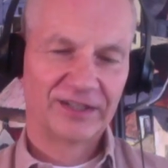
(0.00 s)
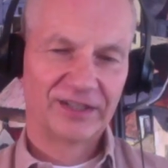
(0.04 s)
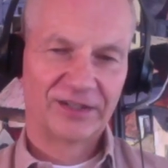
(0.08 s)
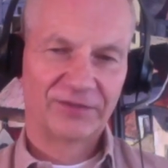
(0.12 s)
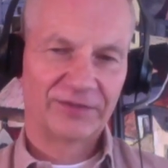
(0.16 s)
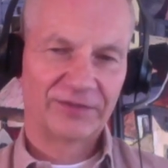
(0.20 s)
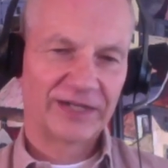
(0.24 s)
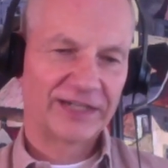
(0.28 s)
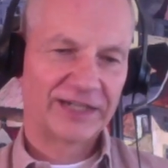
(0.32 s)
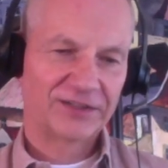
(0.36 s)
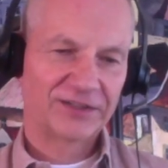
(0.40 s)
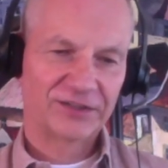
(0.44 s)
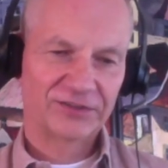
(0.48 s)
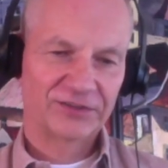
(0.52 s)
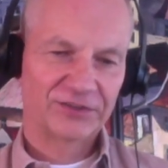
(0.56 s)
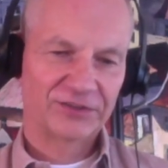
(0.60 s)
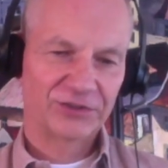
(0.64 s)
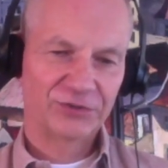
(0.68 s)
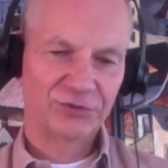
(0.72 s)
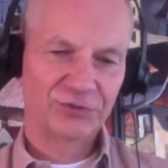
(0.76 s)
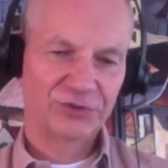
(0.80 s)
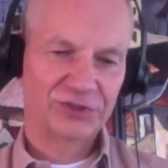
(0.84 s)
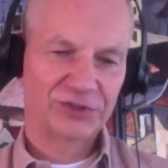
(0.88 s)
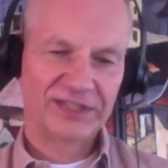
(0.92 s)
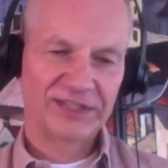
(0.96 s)
Why not
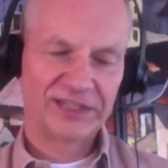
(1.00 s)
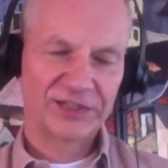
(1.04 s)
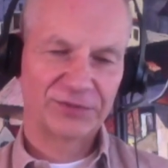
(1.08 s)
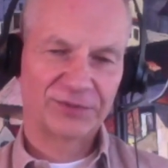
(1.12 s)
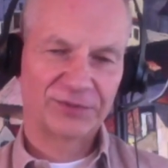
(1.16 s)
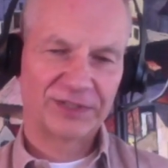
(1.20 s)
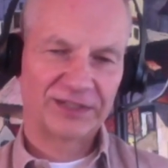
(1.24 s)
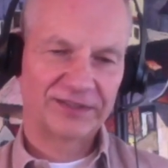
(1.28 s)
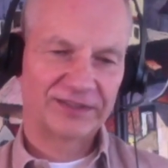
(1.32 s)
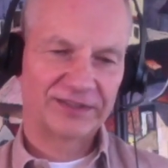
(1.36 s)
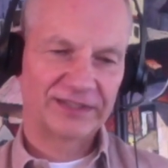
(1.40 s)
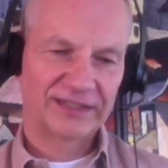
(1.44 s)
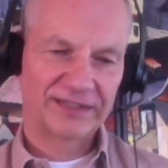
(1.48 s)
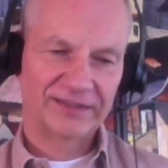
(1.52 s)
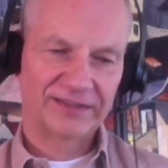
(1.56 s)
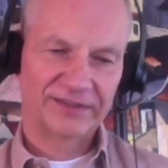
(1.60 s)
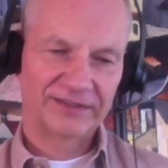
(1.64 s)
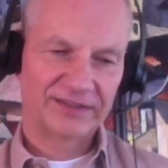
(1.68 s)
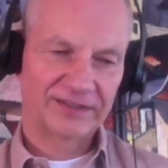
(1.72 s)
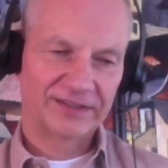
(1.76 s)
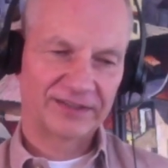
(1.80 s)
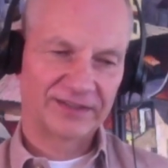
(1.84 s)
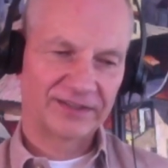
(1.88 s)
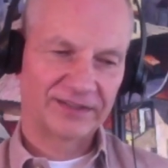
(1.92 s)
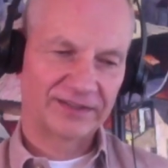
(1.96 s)
use this one in
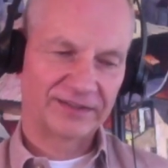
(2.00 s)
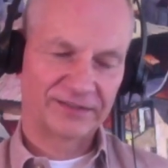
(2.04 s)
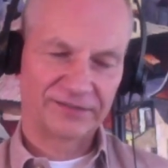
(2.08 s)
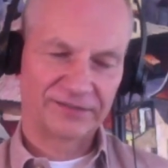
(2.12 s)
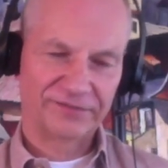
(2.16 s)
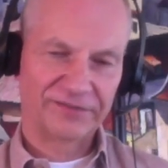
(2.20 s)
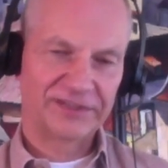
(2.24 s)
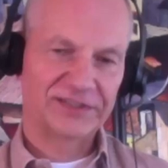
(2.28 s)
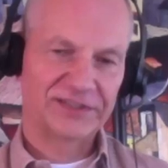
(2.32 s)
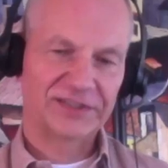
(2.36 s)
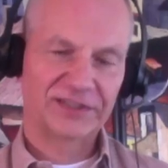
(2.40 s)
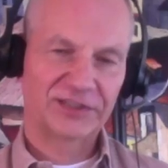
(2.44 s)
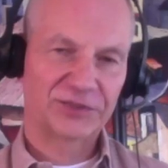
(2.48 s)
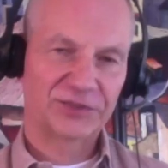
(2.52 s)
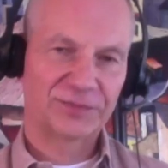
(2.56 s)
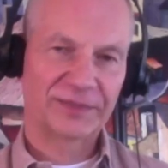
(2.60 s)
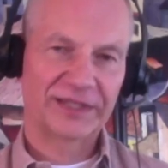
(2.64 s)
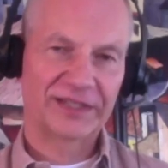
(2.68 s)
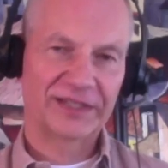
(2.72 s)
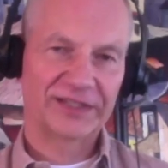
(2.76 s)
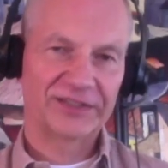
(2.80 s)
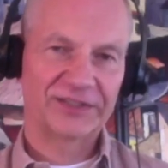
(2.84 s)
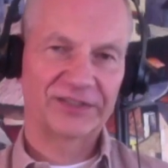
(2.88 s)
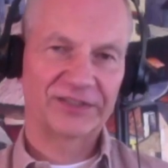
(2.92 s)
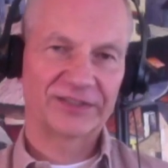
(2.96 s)
the physical
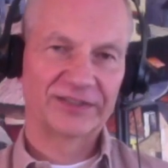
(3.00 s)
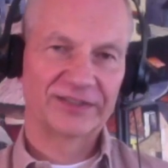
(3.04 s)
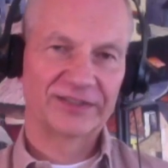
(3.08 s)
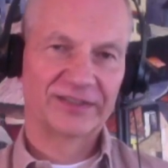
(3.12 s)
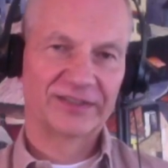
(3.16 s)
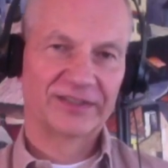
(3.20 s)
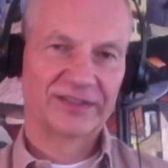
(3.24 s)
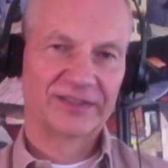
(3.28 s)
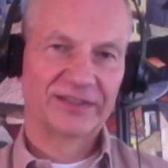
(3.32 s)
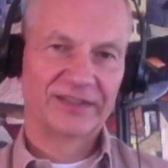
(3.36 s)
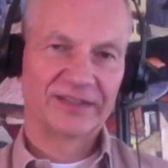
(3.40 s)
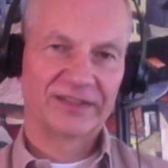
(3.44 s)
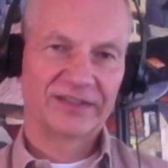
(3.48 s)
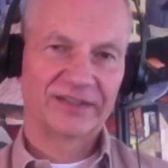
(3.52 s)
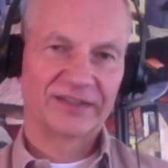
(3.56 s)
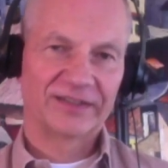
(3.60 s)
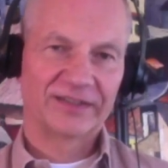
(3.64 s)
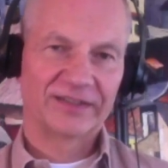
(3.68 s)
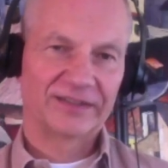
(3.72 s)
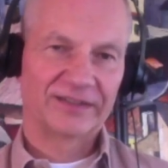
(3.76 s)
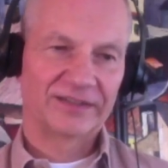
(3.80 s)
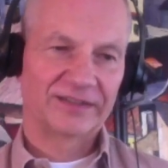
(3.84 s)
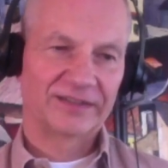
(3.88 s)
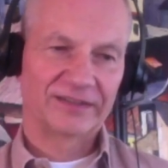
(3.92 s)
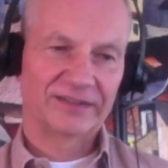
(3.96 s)
space,
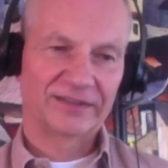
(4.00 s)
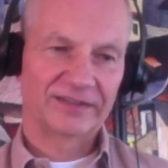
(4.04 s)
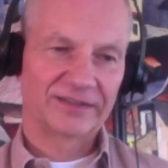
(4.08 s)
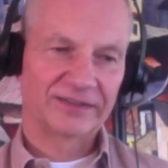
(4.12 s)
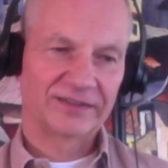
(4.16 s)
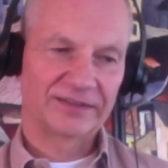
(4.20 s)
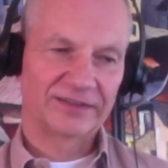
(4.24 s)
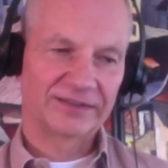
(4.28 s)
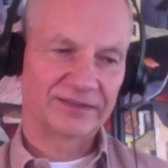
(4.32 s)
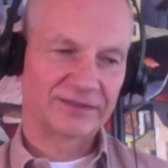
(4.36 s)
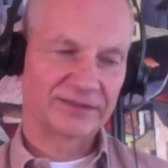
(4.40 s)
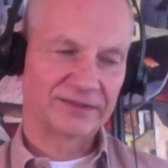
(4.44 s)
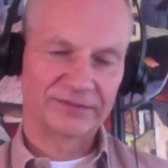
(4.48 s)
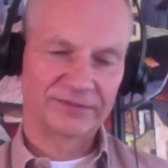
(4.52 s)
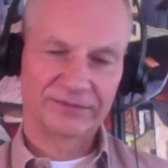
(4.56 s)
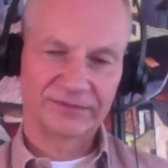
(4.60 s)
or